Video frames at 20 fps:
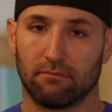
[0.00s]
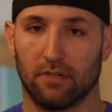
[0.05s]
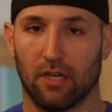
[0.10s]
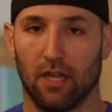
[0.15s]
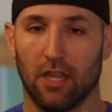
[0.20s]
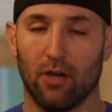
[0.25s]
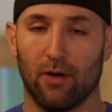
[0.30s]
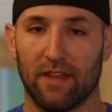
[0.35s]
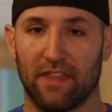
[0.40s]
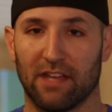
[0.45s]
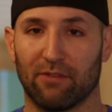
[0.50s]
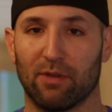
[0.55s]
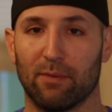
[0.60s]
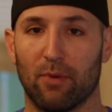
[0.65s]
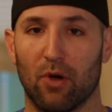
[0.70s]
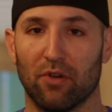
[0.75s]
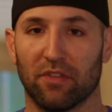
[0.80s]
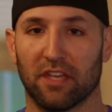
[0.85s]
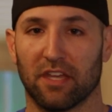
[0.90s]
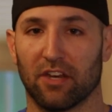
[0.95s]
Although I think we
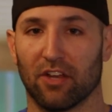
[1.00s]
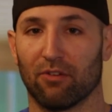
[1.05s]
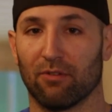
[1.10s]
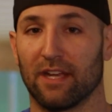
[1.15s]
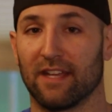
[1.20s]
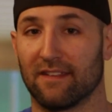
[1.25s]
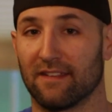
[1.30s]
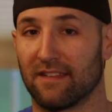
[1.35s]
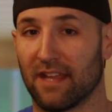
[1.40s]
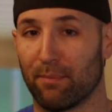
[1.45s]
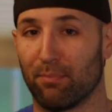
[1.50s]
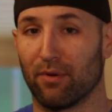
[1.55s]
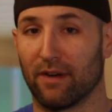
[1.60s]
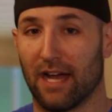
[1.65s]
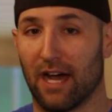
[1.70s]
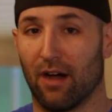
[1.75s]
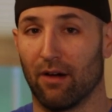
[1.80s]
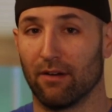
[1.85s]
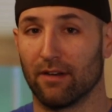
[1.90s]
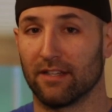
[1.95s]
both can agree that they put
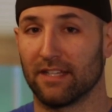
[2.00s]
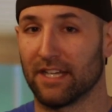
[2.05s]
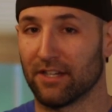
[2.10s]
out